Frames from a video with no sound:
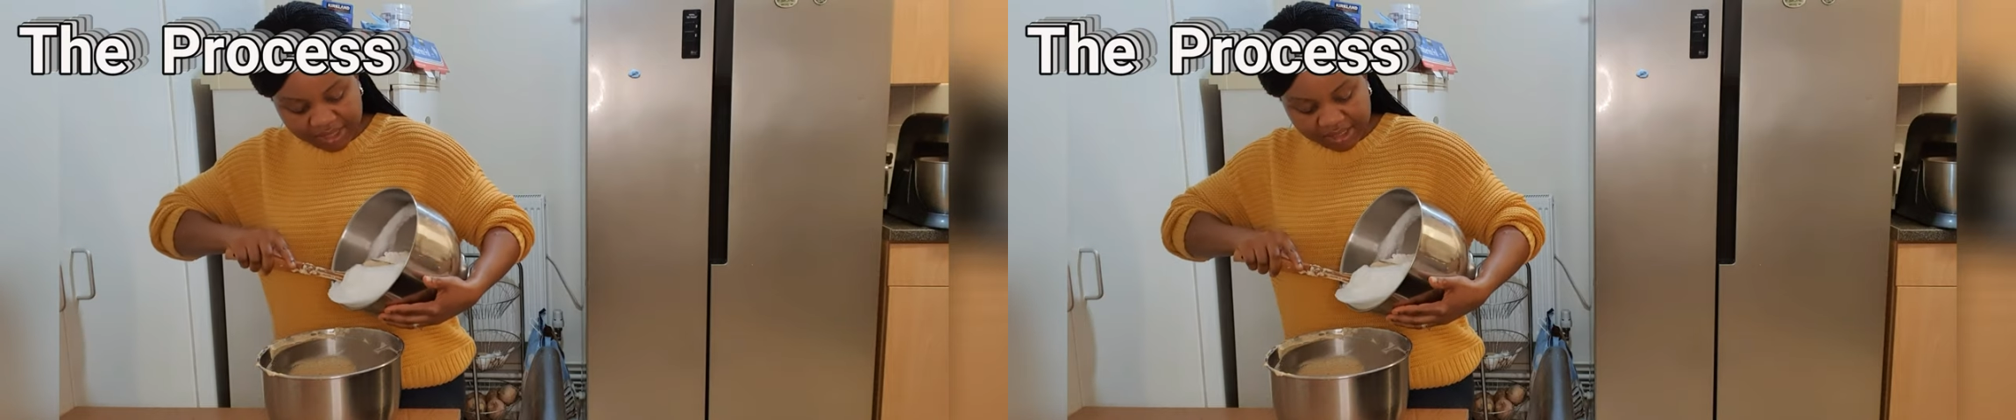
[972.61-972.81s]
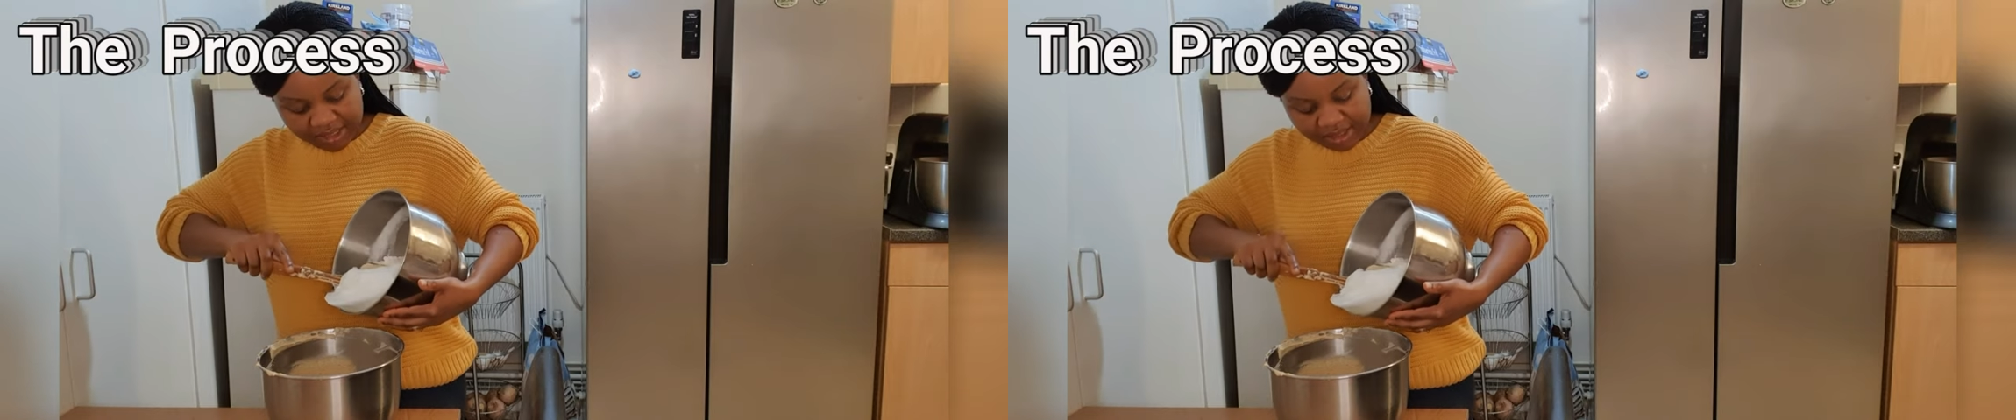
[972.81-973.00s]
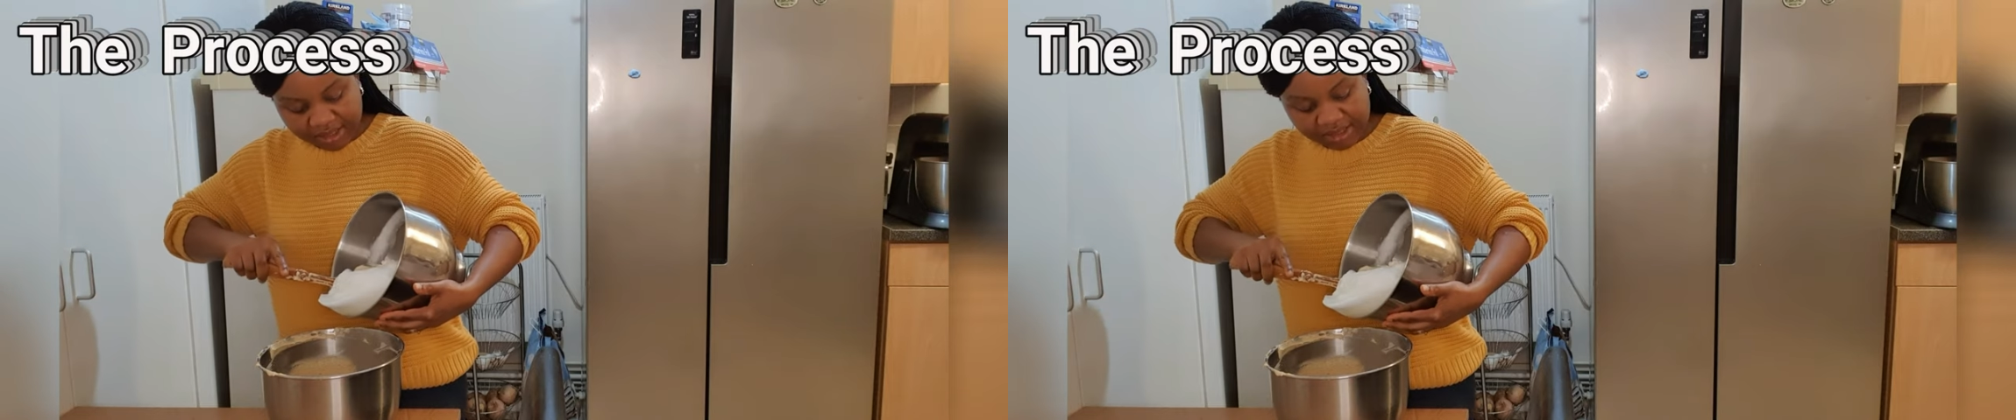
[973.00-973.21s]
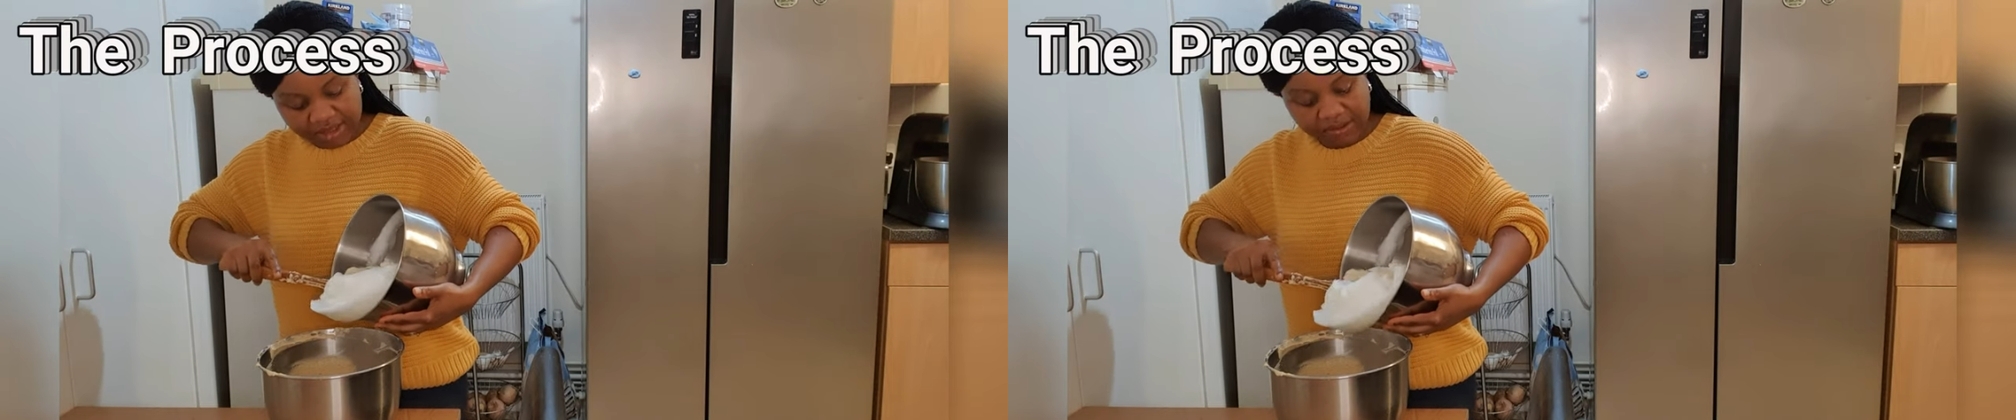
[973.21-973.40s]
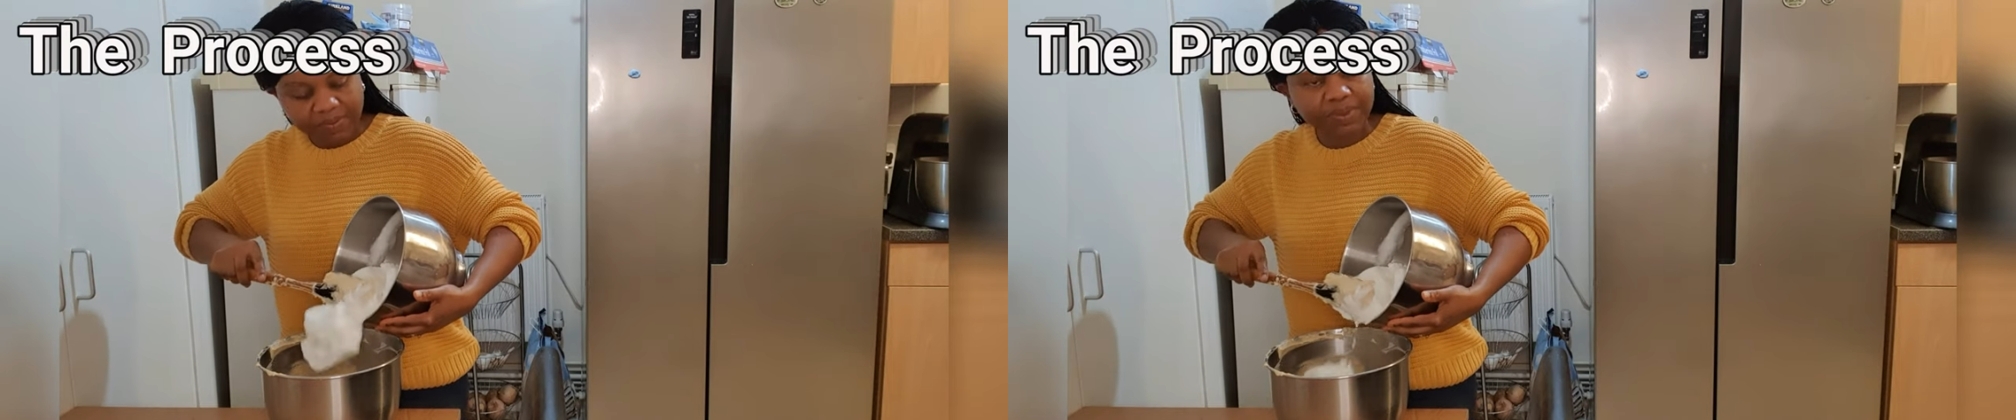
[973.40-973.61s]
meat
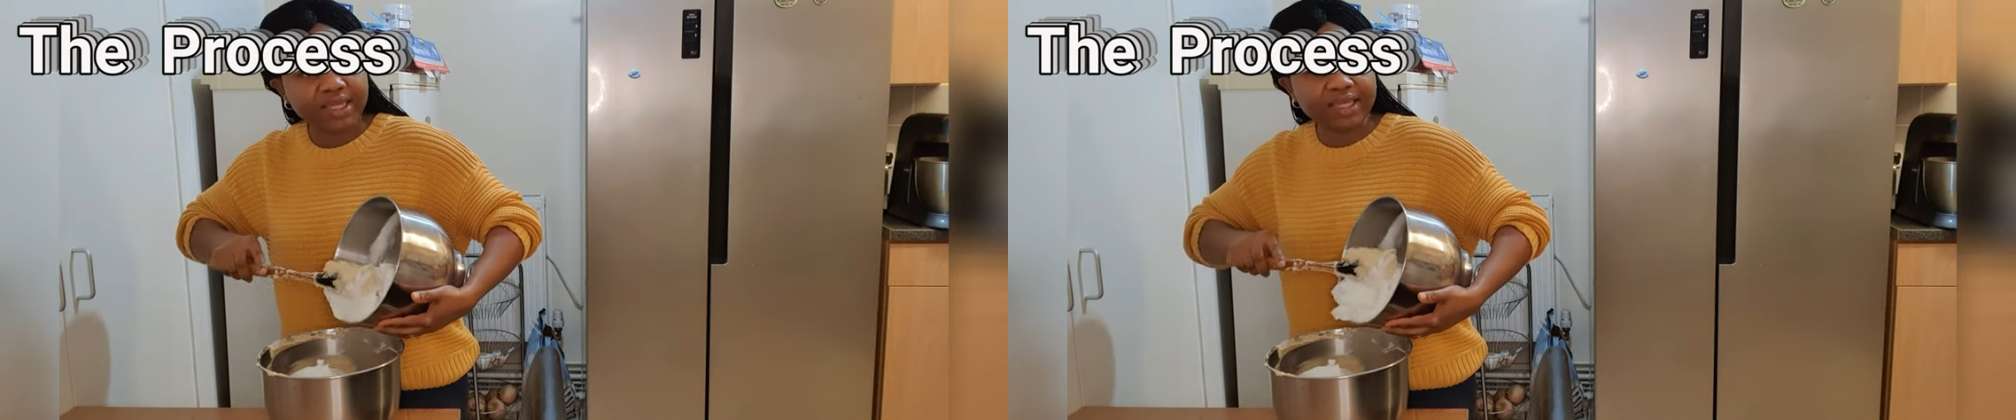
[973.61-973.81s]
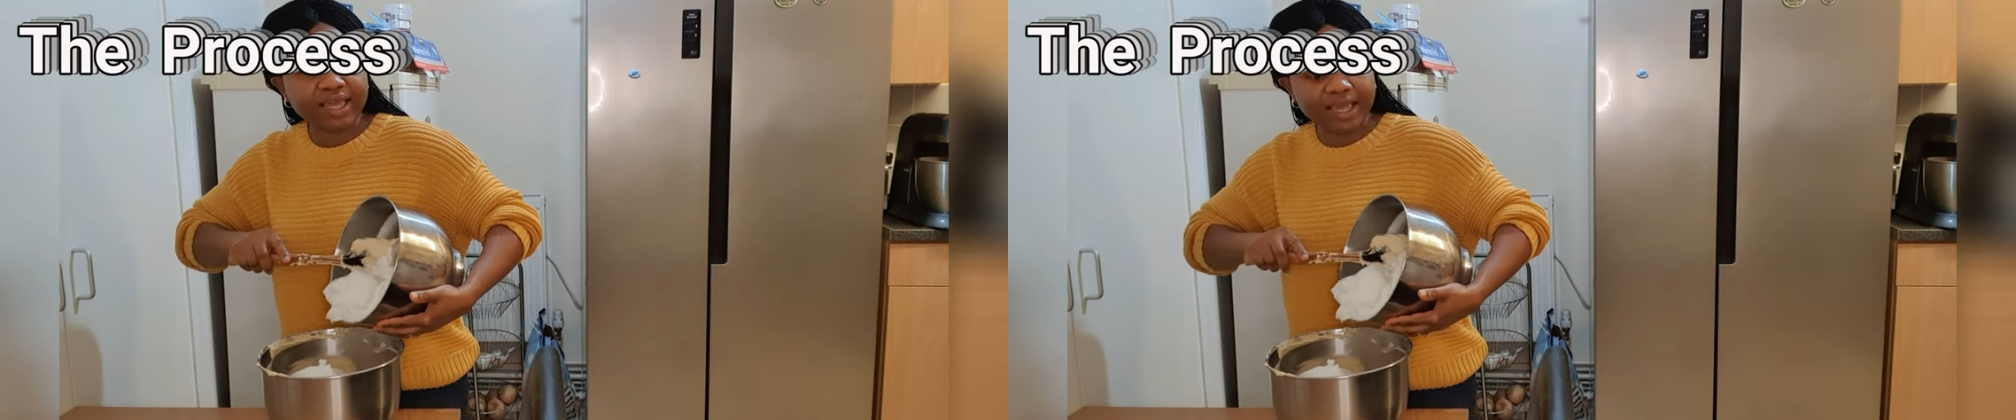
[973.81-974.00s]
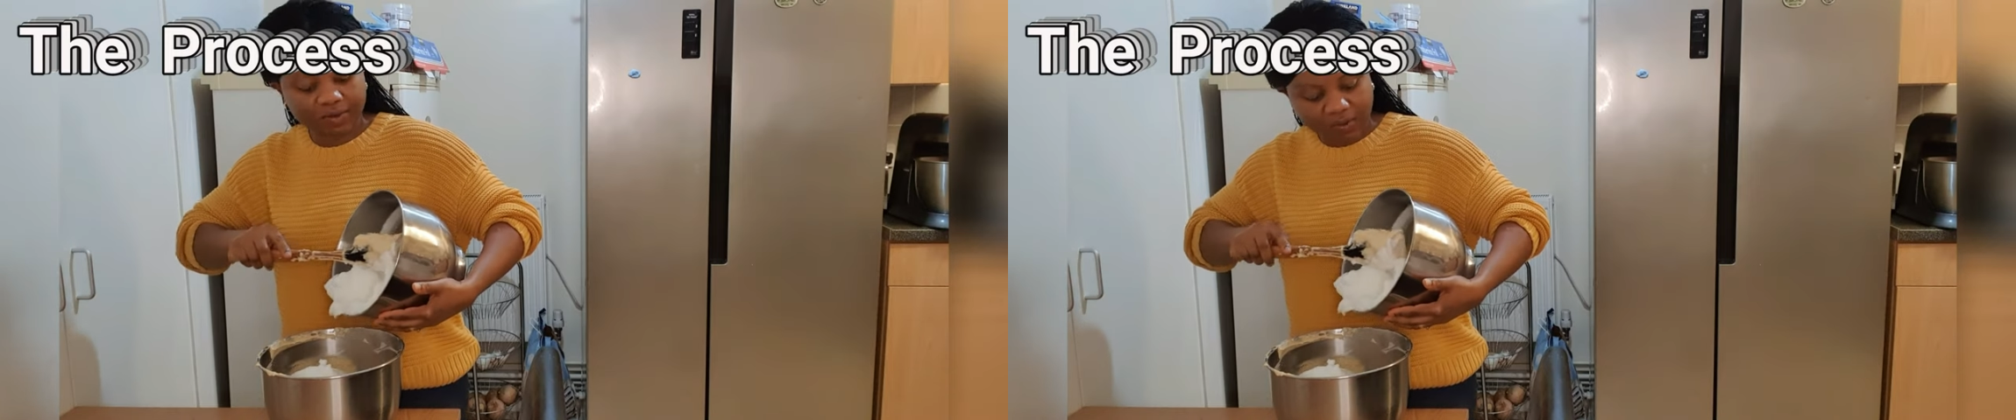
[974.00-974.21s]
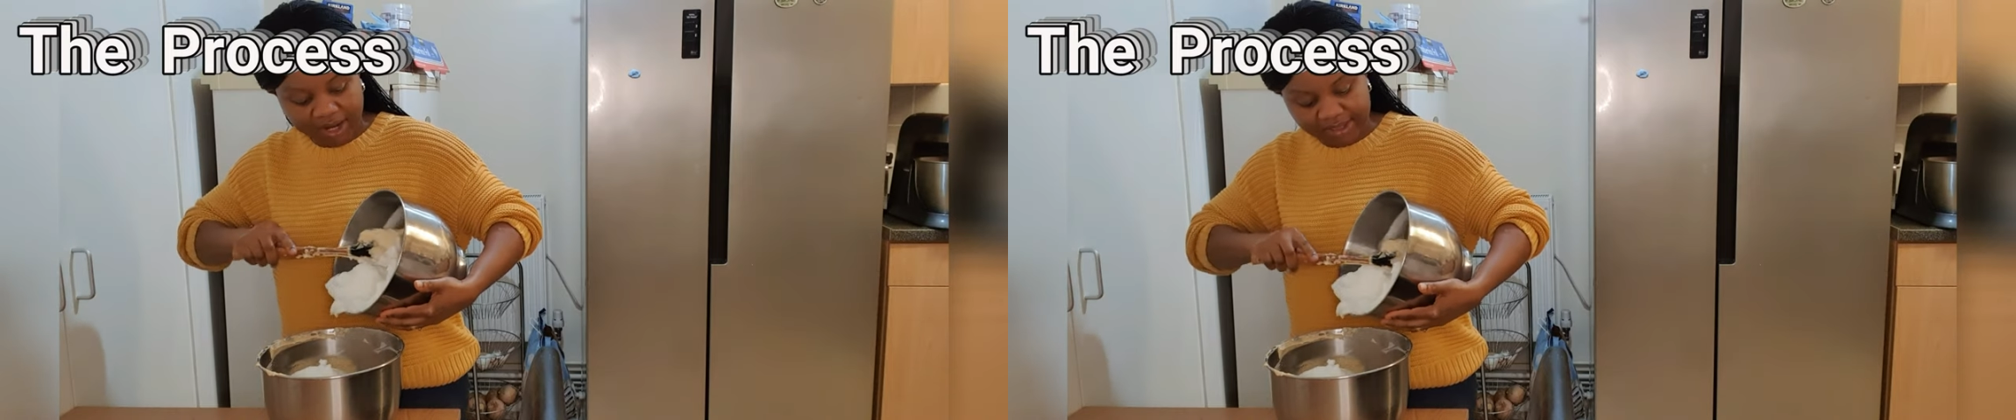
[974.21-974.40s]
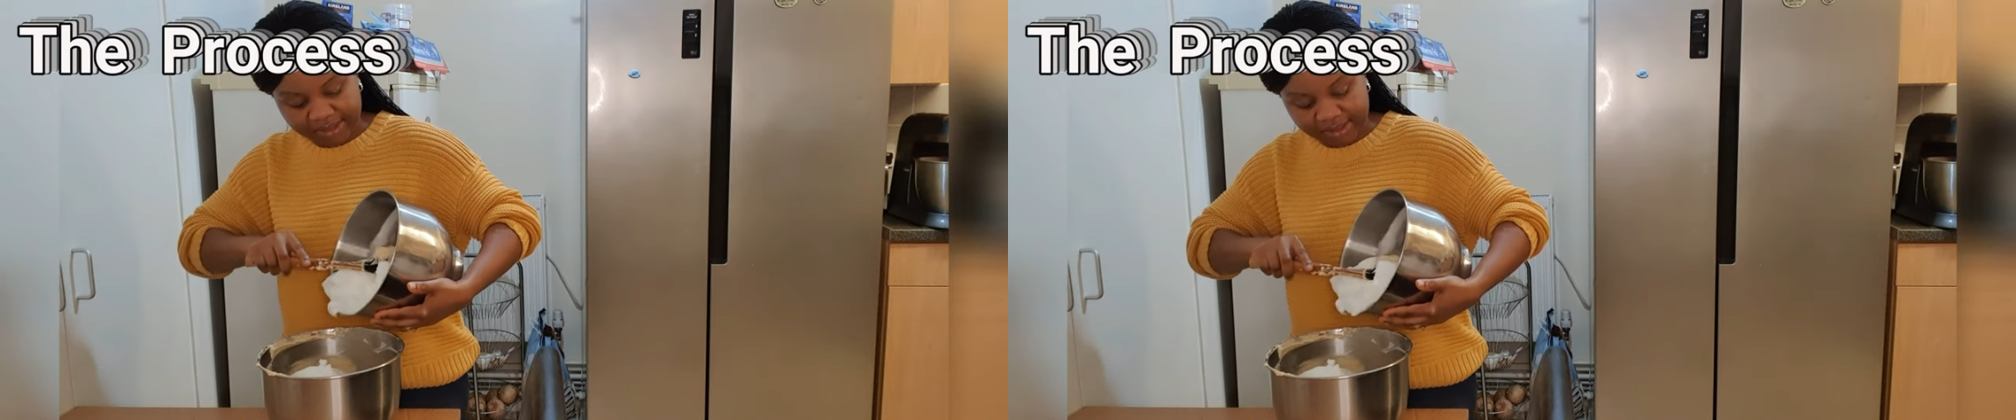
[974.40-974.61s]
pig egg
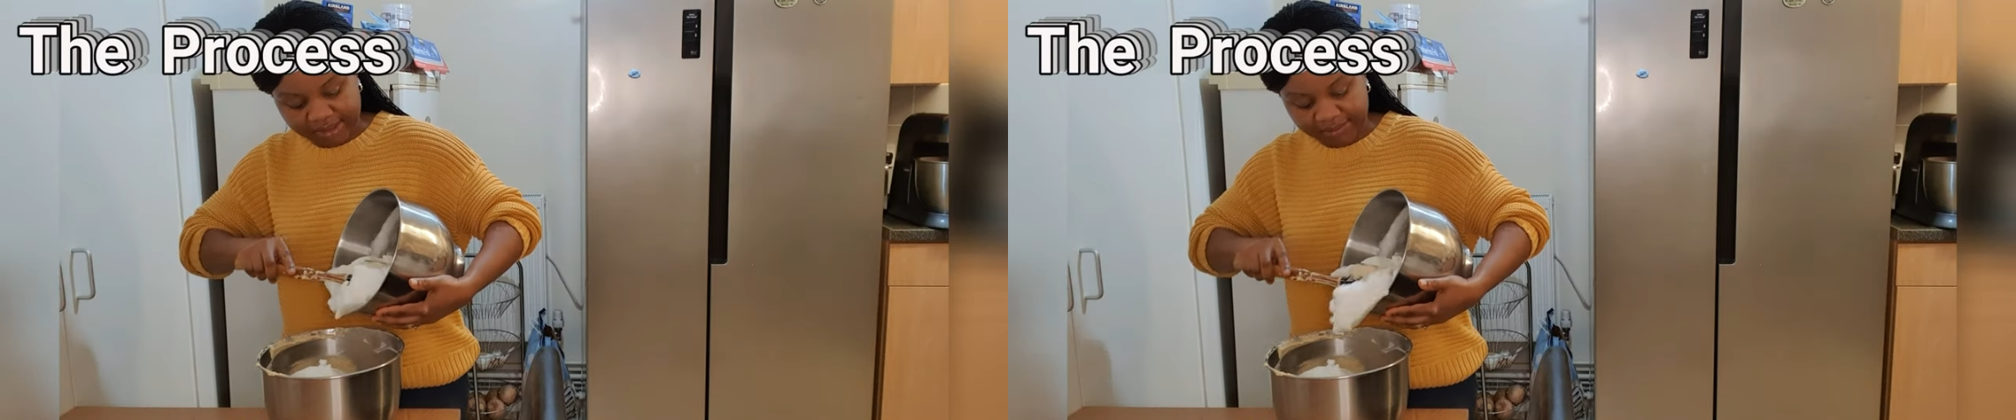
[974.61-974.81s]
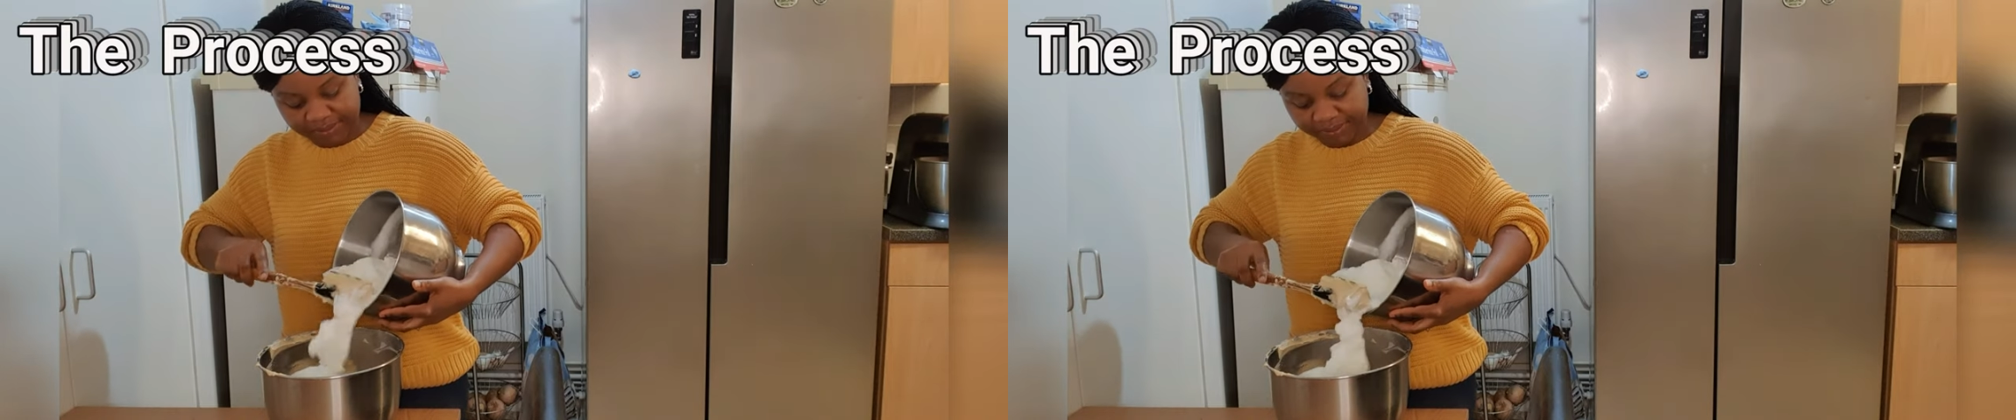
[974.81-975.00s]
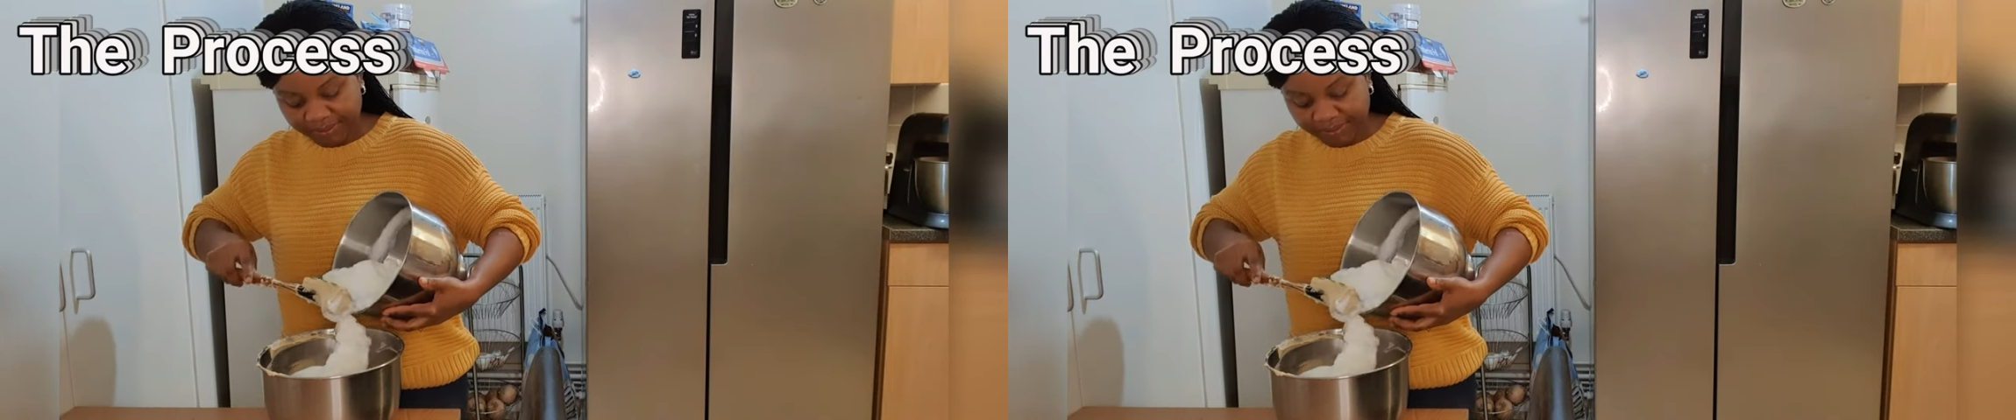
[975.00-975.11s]
whites.